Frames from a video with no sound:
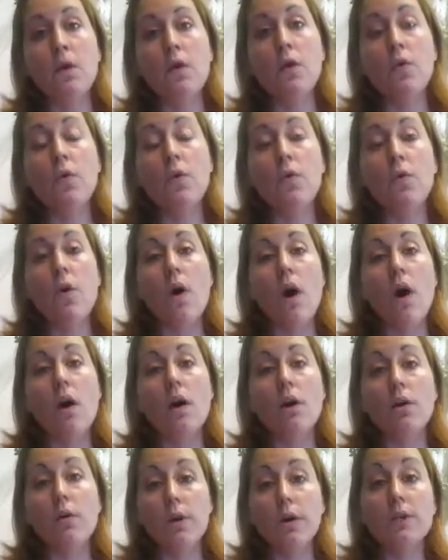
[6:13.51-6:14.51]
who
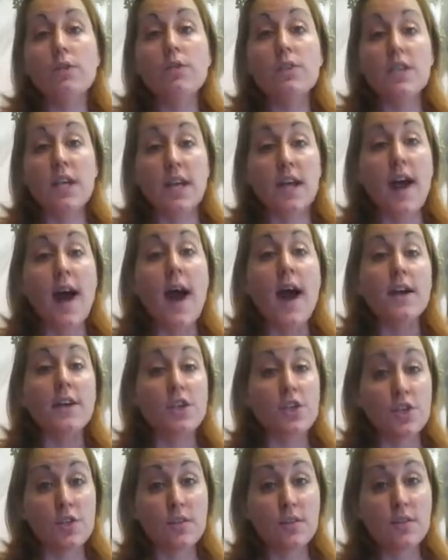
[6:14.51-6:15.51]
are going to take
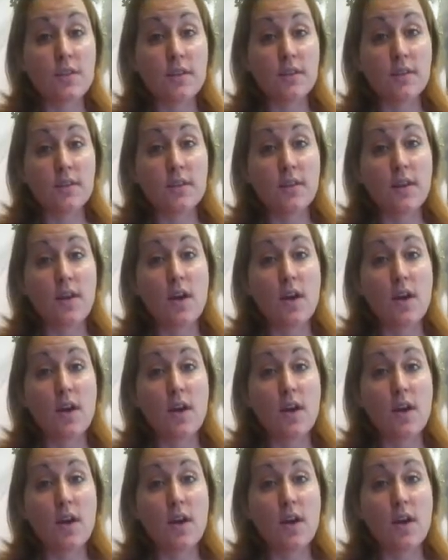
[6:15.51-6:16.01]
actions,